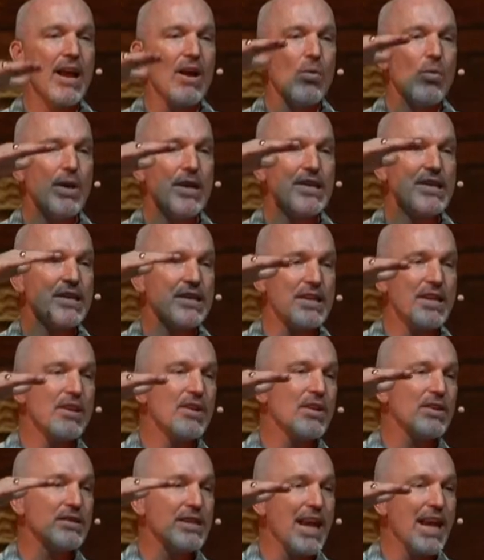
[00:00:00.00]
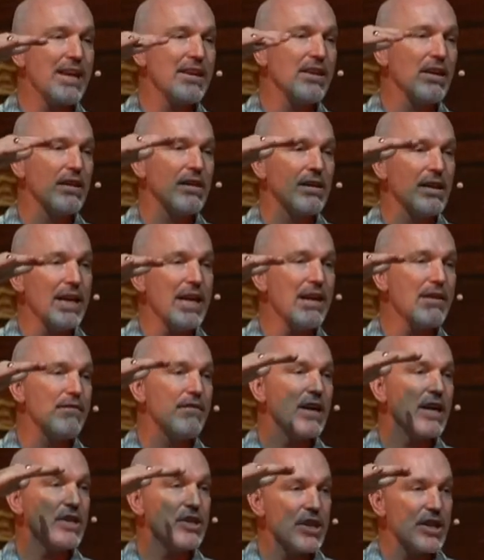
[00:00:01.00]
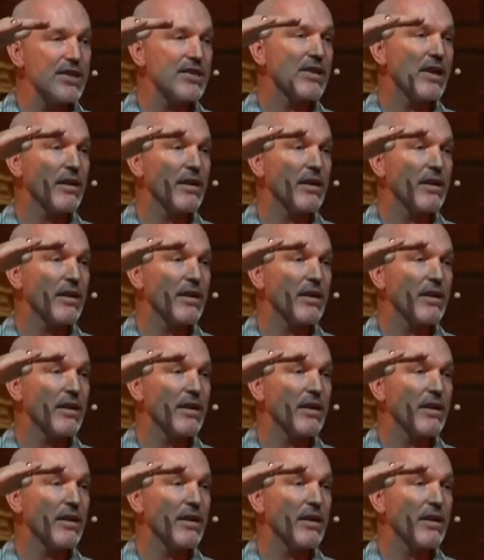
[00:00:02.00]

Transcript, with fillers: we still tend to live just